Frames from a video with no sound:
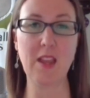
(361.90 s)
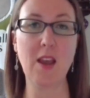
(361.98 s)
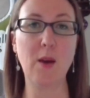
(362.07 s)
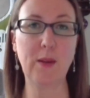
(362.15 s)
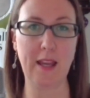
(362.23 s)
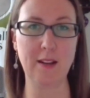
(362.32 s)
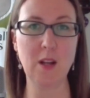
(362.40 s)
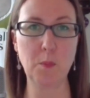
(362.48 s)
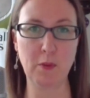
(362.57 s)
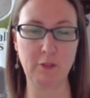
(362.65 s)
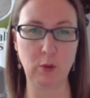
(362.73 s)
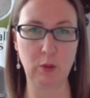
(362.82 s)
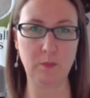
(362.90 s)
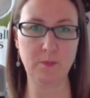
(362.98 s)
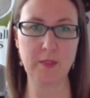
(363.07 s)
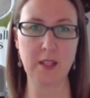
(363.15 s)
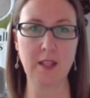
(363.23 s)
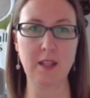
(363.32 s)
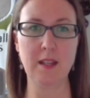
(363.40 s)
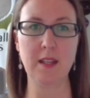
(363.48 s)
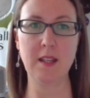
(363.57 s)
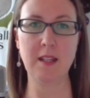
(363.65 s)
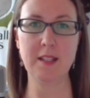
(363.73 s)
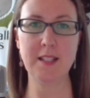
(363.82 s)
Okay, number 4.
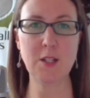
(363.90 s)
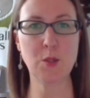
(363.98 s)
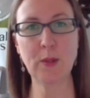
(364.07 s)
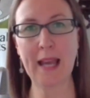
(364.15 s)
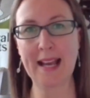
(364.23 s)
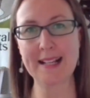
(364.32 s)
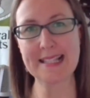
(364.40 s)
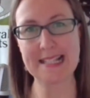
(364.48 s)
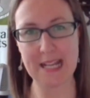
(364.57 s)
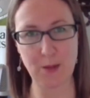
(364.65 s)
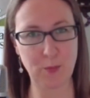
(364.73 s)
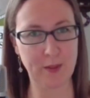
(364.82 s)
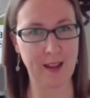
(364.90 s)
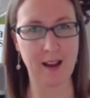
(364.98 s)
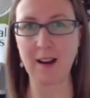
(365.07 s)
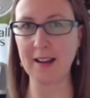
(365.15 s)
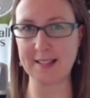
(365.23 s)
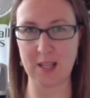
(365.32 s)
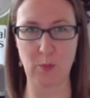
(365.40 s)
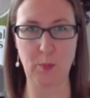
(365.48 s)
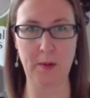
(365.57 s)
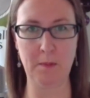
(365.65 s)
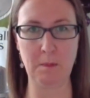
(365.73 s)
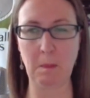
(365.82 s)
Does your cat sleep with their eyes
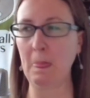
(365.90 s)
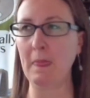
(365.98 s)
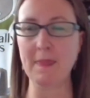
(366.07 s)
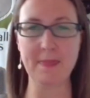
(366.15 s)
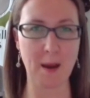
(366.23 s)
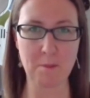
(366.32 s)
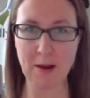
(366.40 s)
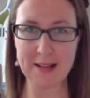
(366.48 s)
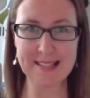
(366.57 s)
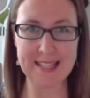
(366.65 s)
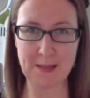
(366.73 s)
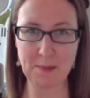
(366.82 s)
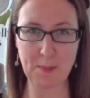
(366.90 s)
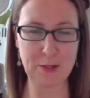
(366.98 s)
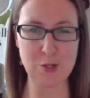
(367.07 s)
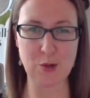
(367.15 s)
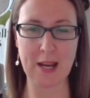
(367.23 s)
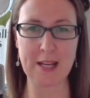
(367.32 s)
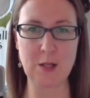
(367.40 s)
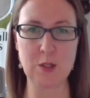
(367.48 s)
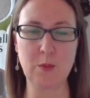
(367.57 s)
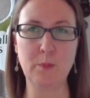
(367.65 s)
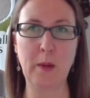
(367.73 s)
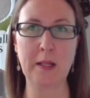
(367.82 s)
open? That might seem a bit
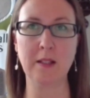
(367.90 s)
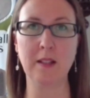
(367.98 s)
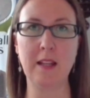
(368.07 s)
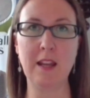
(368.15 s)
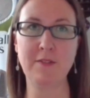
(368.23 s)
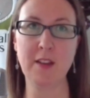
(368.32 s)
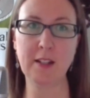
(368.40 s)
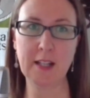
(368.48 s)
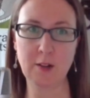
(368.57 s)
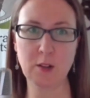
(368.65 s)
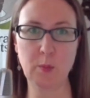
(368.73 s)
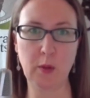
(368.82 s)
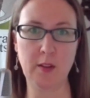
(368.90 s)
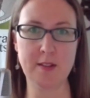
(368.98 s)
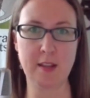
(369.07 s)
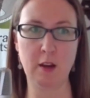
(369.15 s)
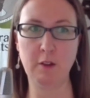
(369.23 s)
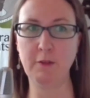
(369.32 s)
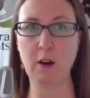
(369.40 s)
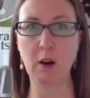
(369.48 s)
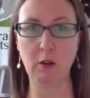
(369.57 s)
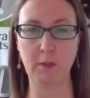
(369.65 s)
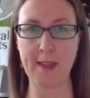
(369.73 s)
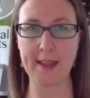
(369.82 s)
strange, but if they're curled up on the sofa
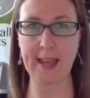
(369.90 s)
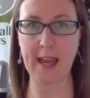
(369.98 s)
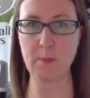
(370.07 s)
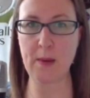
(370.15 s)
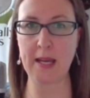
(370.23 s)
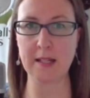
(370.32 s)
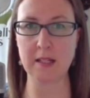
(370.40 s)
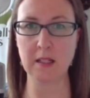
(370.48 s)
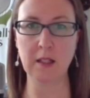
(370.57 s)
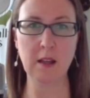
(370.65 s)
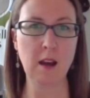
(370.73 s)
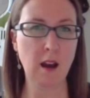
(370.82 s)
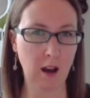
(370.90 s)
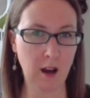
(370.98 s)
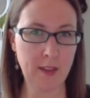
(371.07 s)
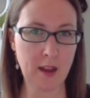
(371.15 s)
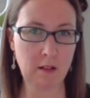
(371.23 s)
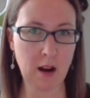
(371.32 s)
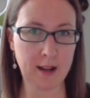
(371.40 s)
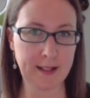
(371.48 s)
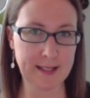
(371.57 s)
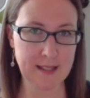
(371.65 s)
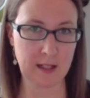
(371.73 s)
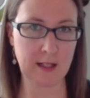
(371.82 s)
or on their cat bed, are their
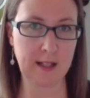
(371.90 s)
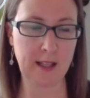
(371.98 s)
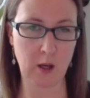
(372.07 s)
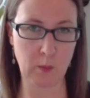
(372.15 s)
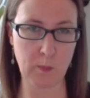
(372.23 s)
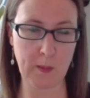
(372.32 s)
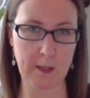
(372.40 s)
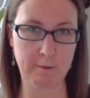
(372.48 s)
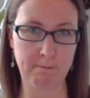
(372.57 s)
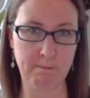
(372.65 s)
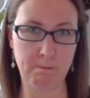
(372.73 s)
eyes slightly open?